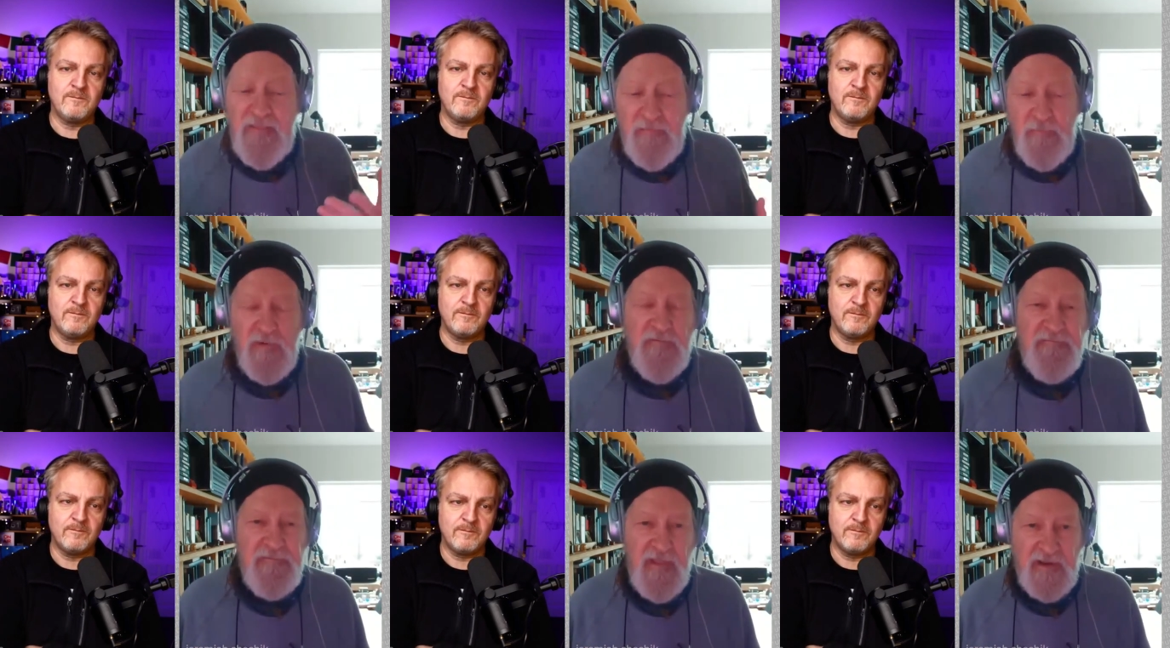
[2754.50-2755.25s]
Speaker 1: the more
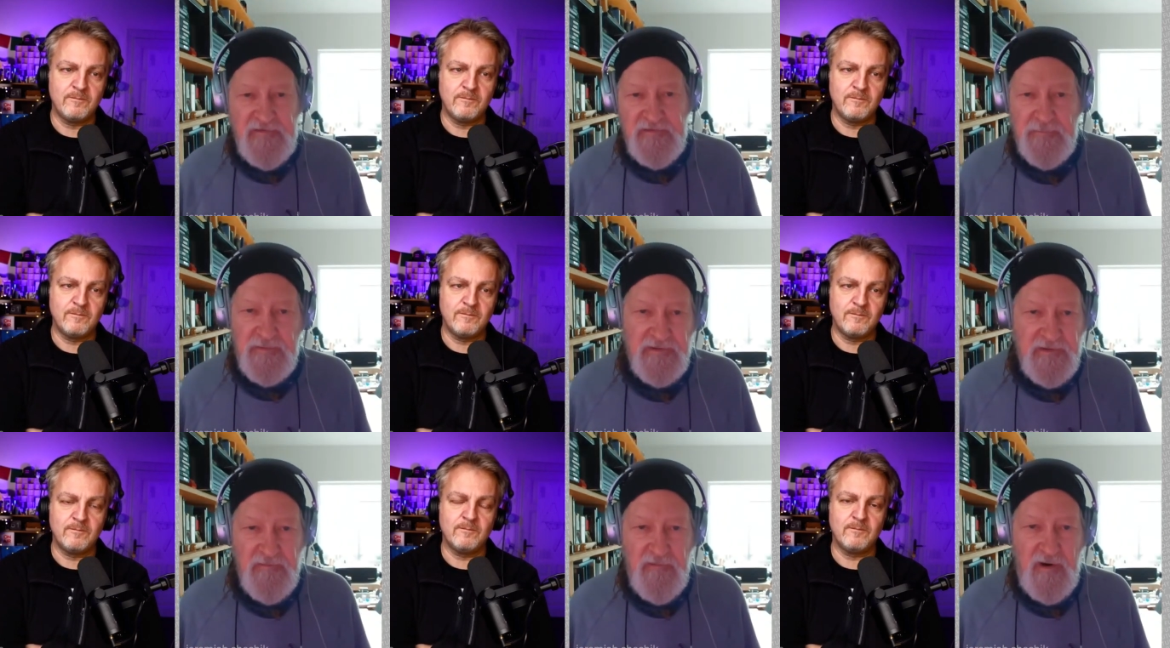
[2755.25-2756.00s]
flexible
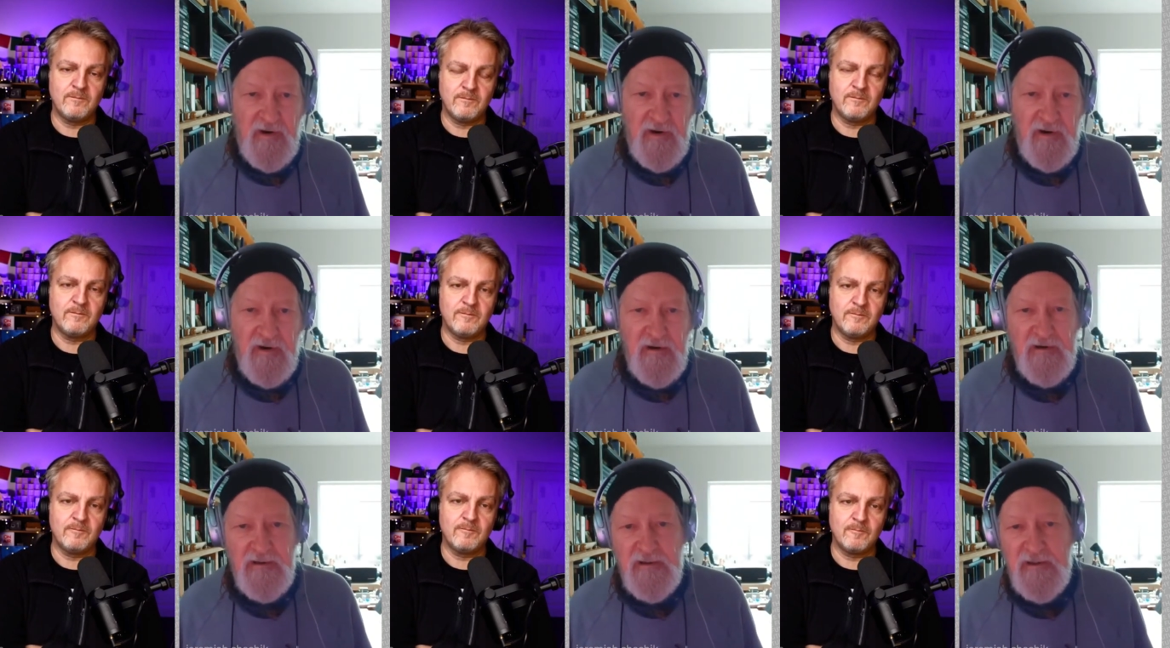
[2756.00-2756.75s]
you
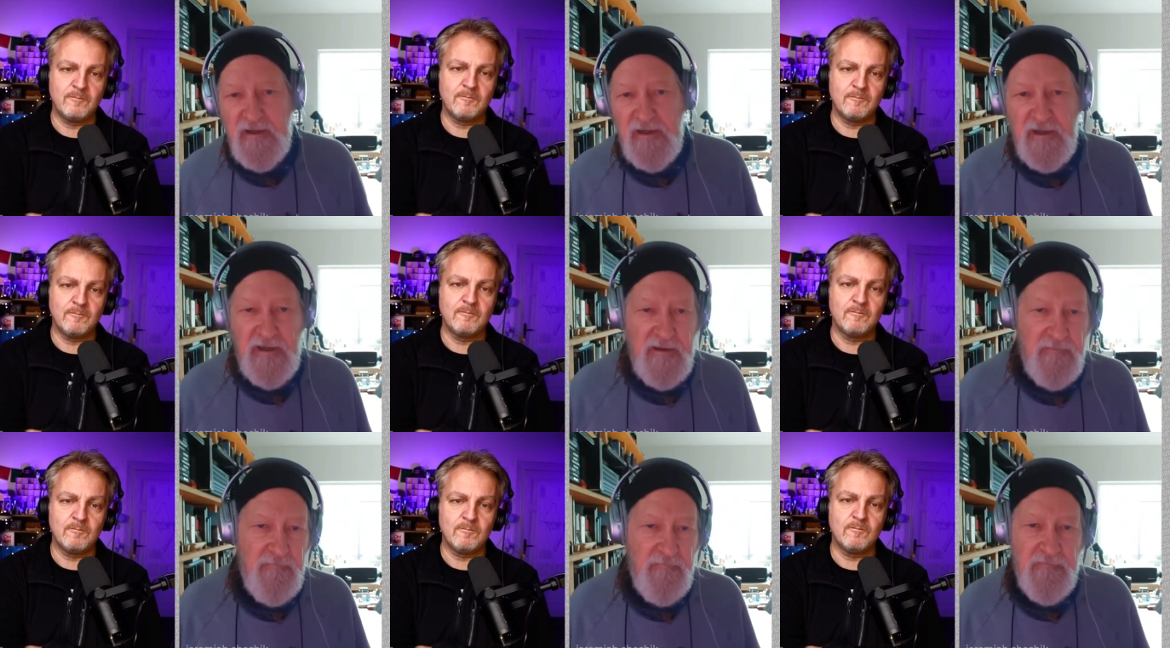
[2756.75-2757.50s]
are,
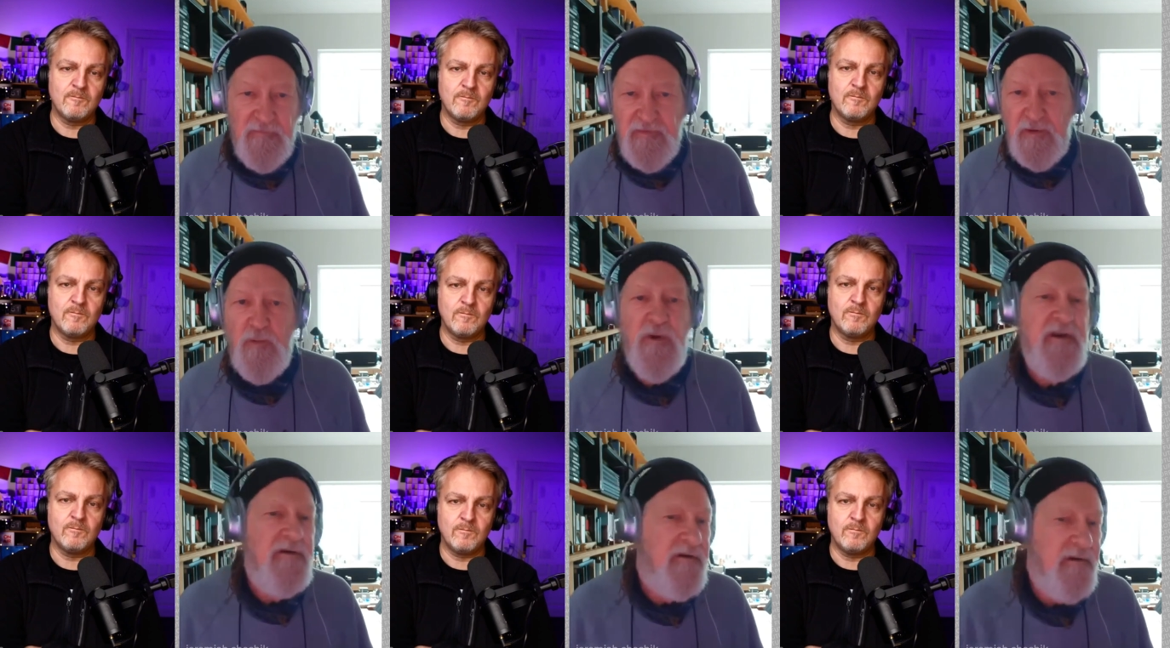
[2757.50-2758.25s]
um, the
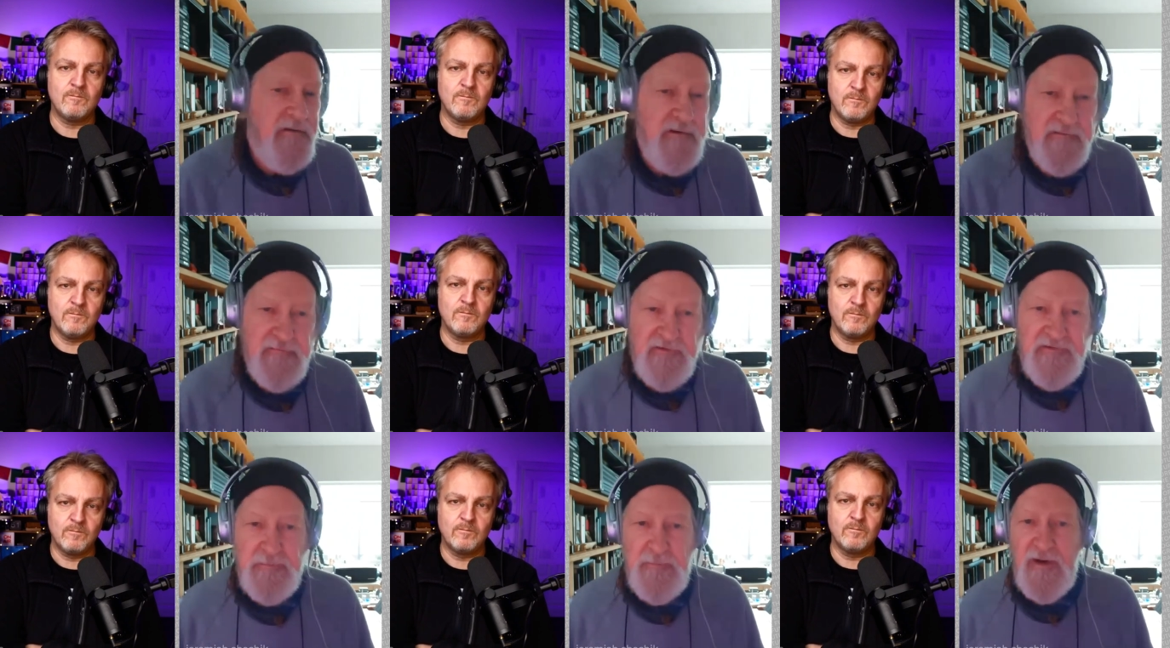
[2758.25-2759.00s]
quicker you can
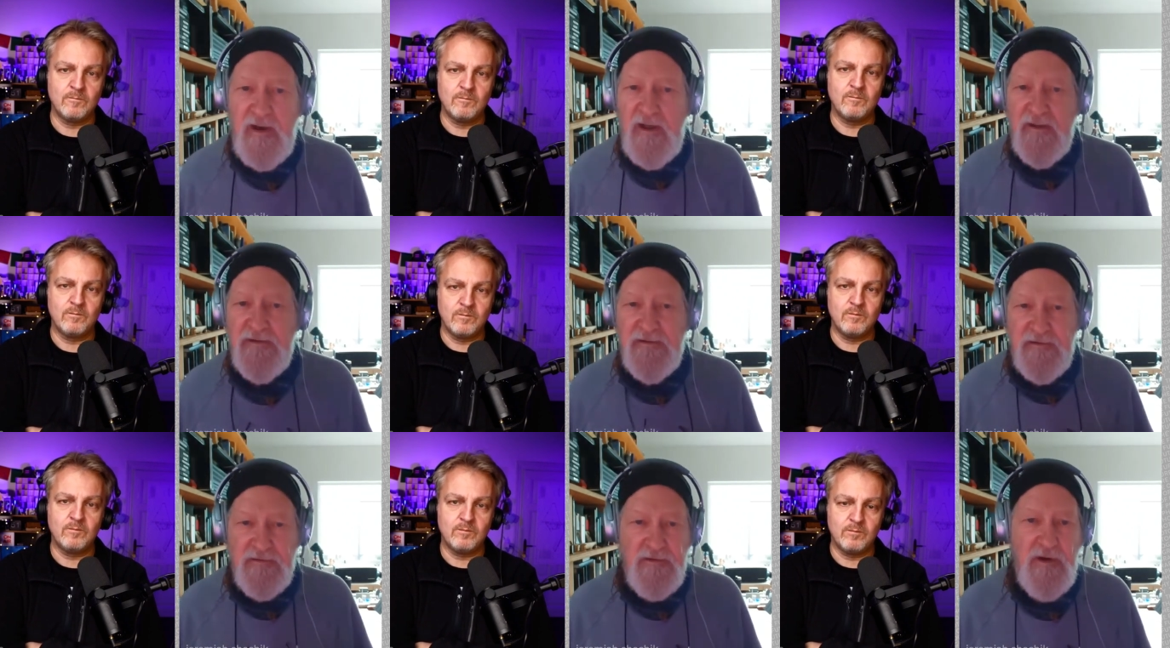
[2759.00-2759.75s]

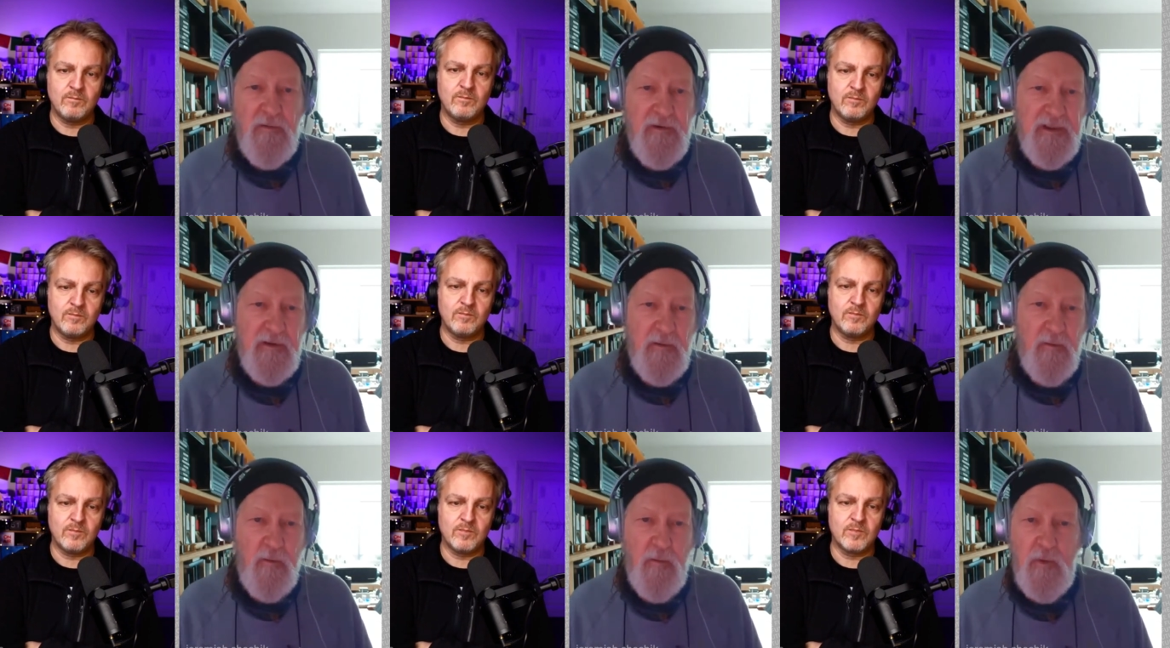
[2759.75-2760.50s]
respond.
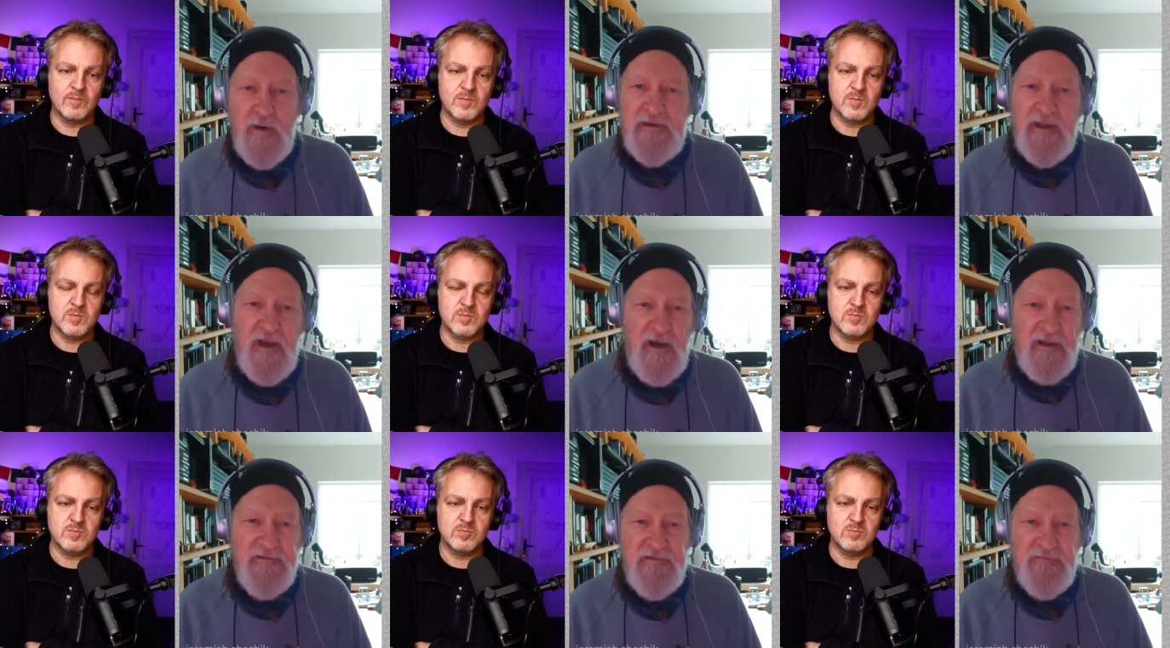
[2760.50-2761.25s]
Knowing what
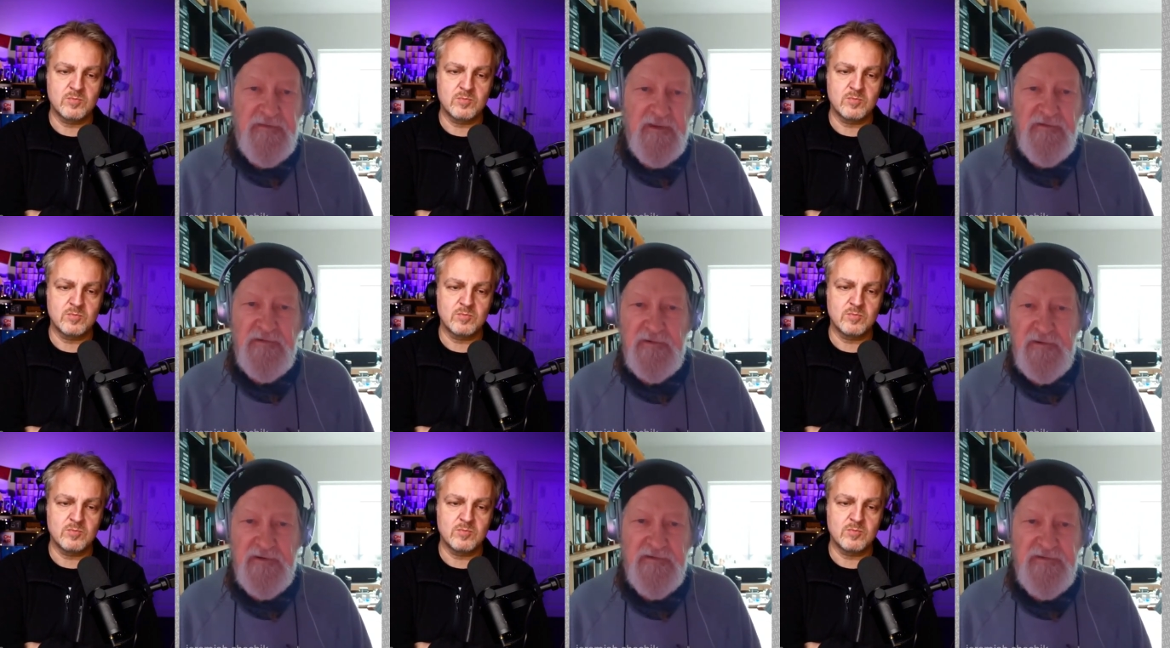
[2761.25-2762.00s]
kinds of things you're
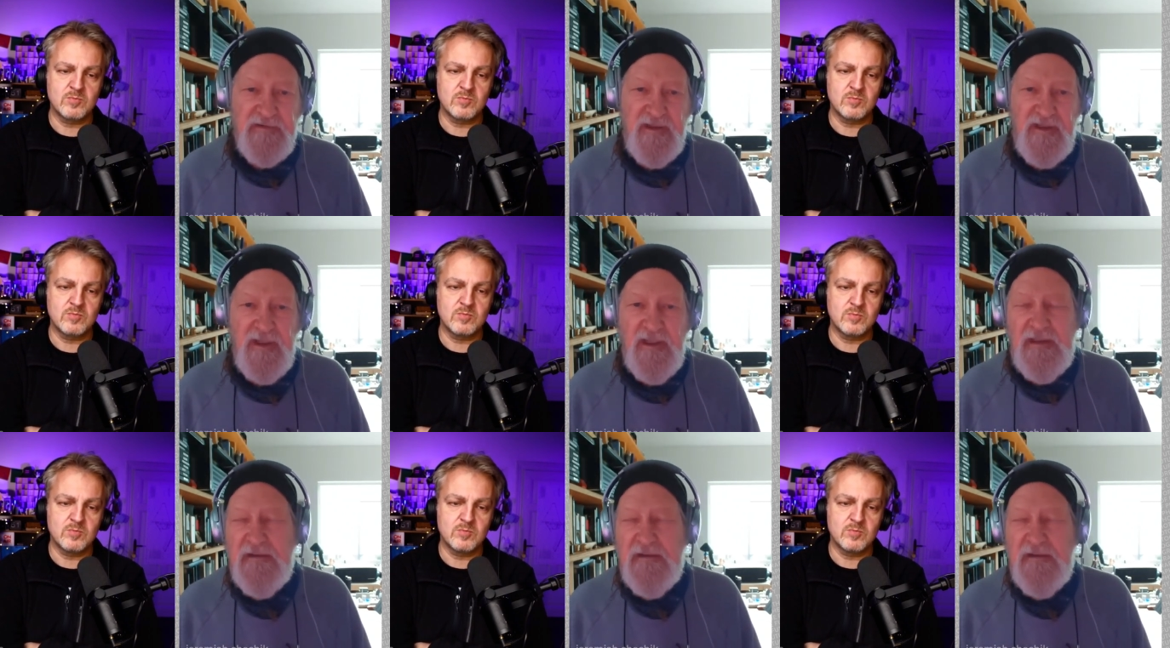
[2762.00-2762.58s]
going to see,